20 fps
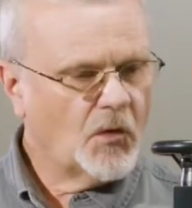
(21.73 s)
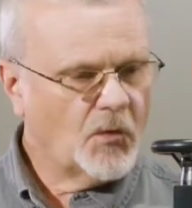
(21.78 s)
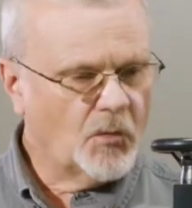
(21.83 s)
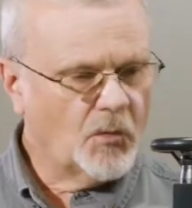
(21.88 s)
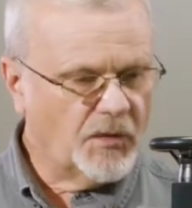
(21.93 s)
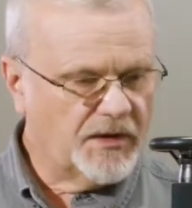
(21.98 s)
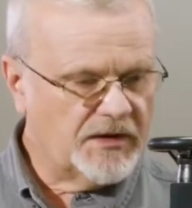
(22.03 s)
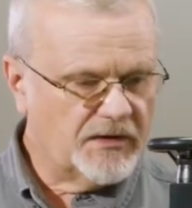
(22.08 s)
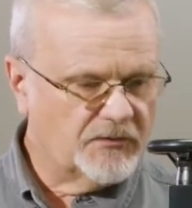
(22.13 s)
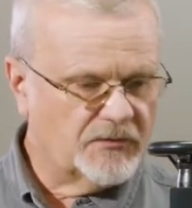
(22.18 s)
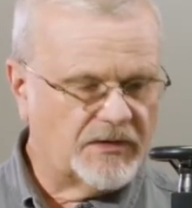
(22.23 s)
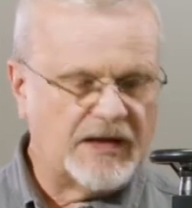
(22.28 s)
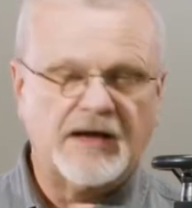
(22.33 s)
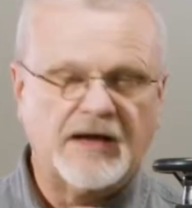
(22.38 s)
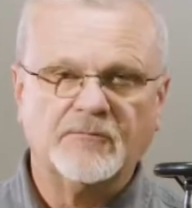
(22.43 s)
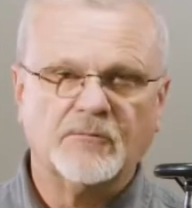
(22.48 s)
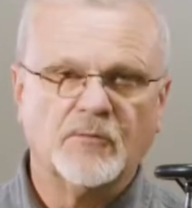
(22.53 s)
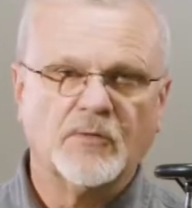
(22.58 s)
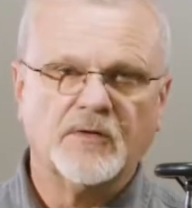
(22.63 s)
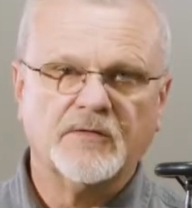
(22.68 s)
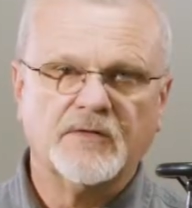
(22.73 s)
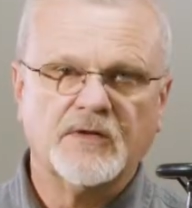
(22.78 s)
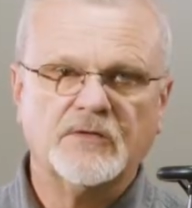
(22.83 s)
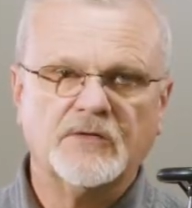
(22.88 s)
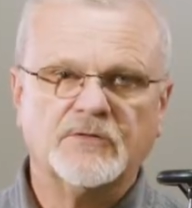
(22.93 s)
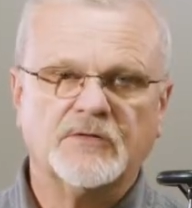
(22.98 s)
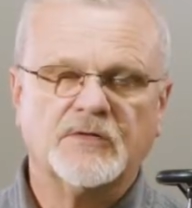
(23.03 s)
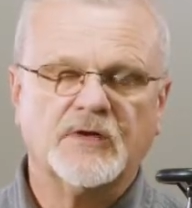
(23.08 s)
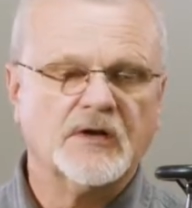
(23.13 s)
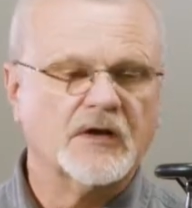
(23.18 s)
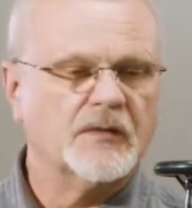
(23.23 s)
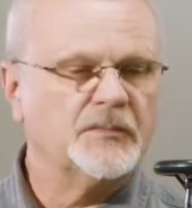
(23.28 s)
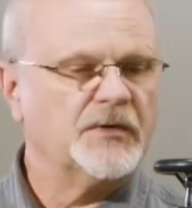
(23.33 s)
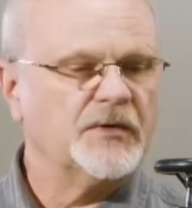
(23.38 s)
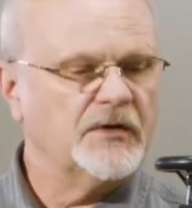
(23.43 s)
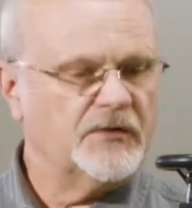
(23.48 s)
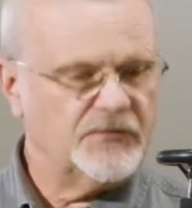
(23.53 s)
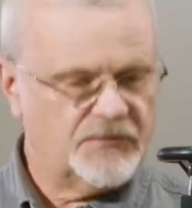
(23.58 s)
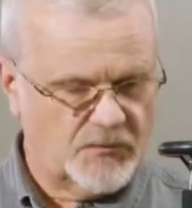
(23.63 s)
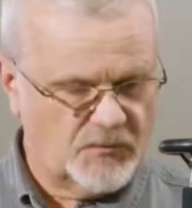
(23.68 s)
We don't have one of these set up
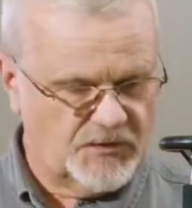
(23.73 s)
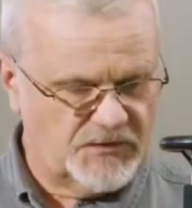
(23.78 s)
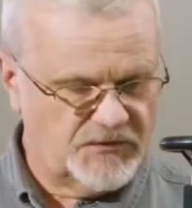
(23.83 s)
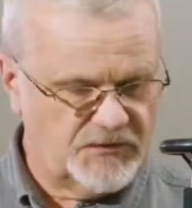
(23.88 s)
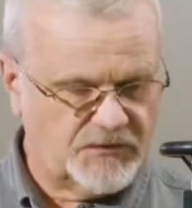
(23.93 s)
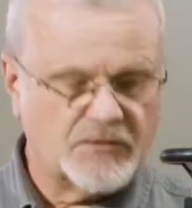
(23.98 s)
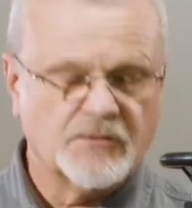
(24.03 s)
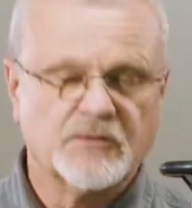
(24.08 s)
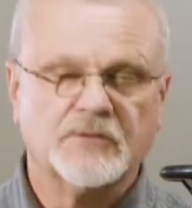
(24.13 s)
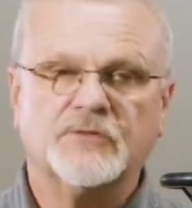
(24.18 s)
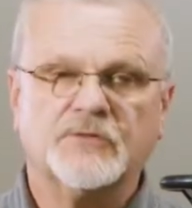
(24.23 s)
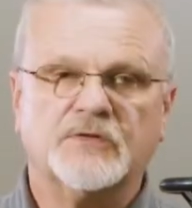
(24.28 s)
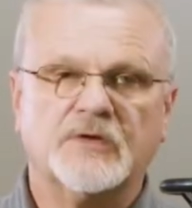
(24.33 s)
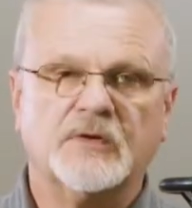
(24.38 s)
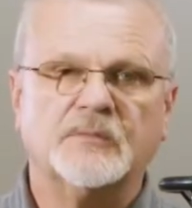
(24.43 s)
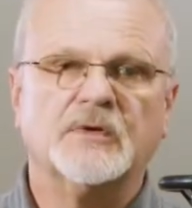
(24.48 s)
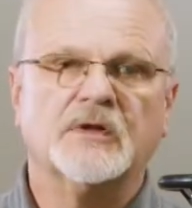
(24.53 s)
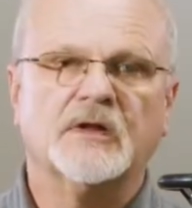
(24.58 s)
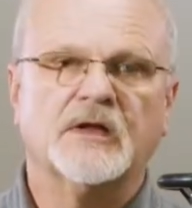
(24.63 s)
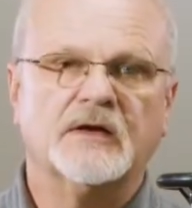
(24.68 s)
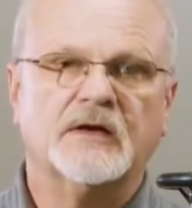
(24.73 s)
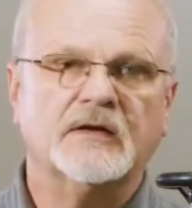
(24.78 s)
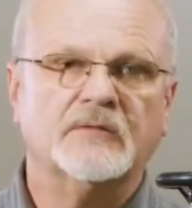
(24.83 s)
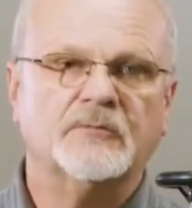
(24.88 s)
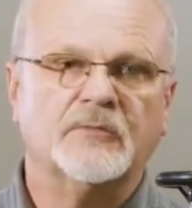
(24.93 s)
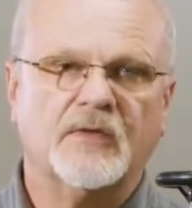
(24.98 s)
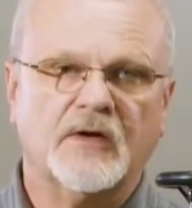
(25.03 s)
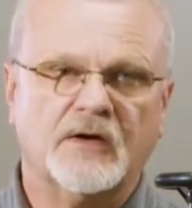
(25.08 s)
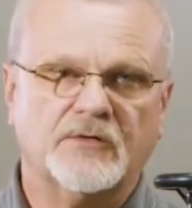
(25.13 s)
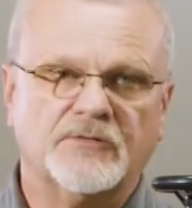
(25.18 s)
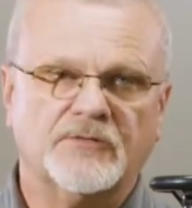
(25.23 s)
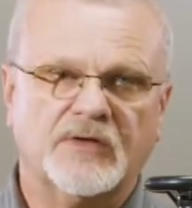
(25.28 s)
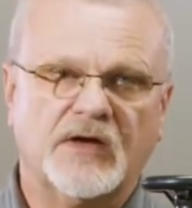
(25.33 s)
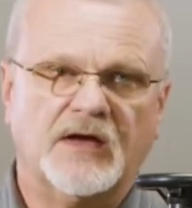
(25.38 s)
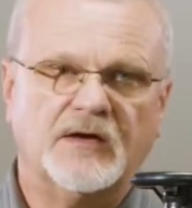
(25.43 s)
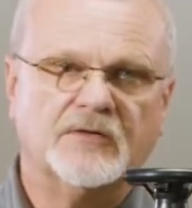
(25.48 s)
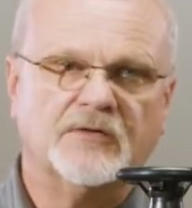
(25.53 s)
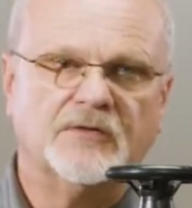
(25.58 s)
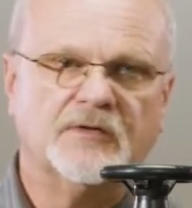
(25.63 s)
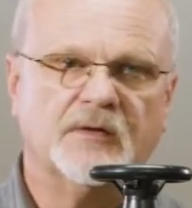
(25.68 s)
here, so we're just going to simulate it with our
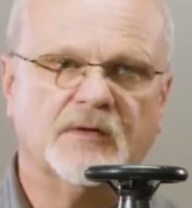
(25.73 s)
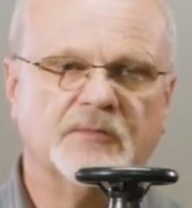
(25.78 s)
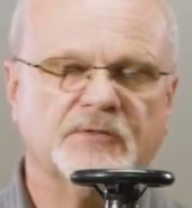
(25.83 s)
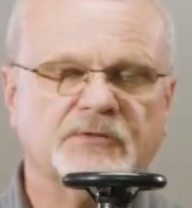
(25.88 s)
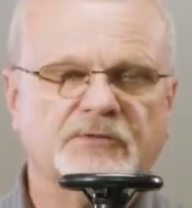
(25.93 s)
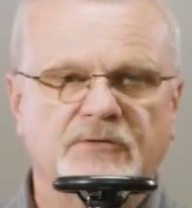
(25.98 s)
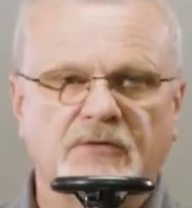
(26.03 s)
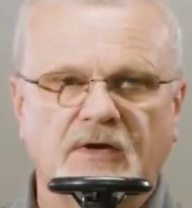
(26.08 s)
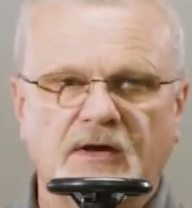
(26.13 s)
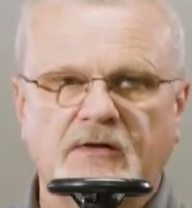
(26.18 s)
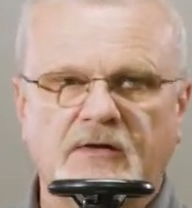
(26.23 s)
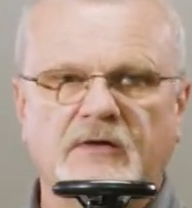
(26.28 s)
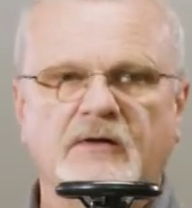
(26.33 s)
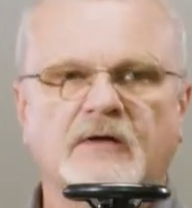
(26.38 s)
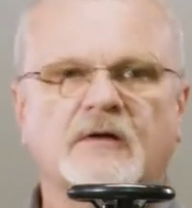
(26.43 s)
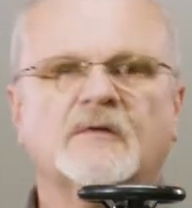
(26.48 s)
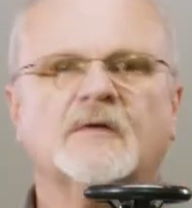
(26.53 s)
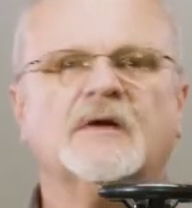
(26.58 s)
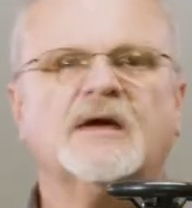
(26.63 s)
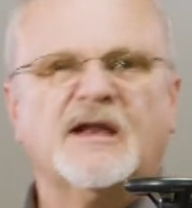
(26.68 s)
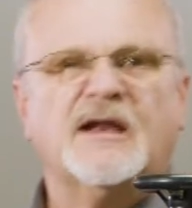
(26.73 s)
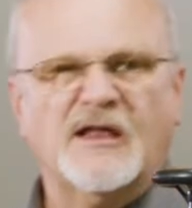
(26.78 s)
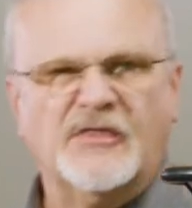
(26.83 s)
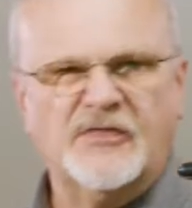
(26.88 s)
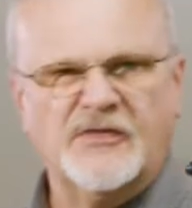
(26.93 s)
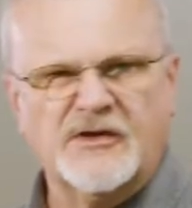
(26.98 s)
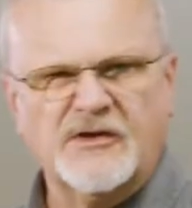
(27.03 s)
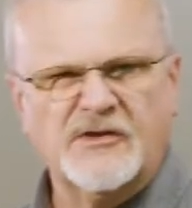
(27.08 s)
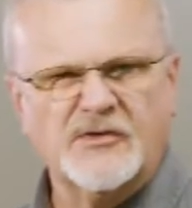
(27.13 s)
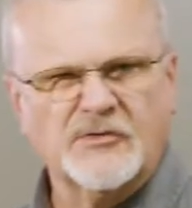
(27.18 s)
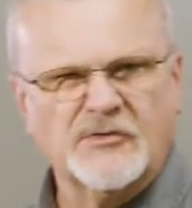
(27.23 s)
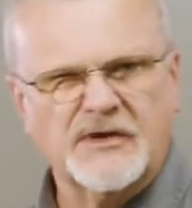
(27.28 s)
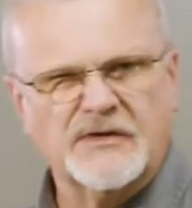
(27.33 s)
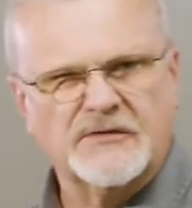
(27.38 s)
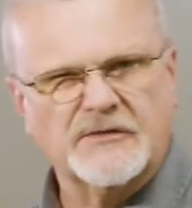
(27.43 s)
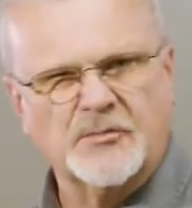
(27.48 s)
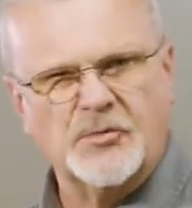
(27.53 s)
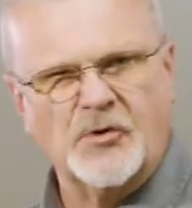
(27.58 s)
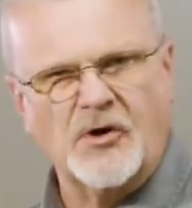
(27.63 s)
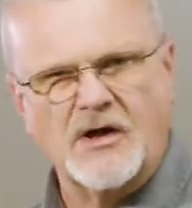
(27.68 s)
standard demonstrator, and I think you'll get
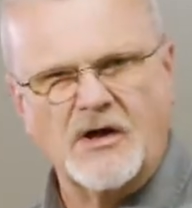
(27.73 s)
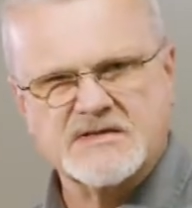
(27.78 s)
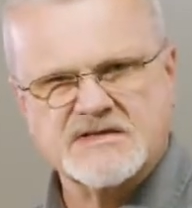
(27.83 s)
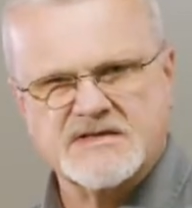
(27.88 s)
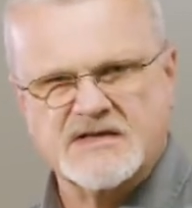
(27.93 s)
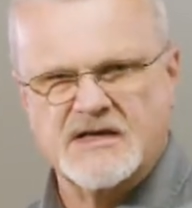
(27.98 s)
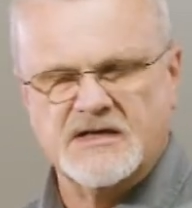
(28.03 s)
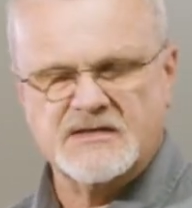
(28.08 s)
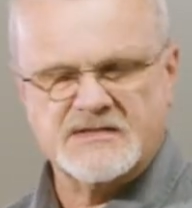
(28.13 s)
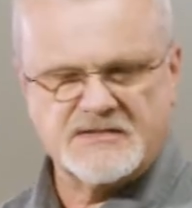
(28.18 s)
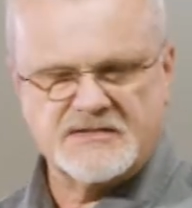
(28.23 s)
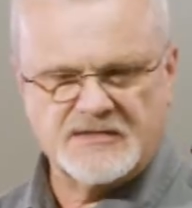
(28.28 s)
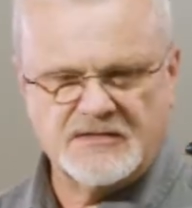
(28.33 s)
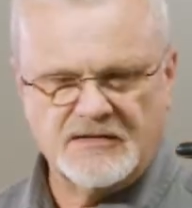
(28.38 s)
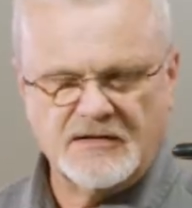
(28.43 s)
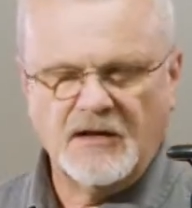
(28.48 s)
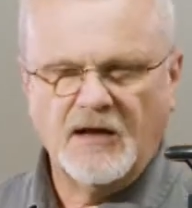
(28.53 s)
the process.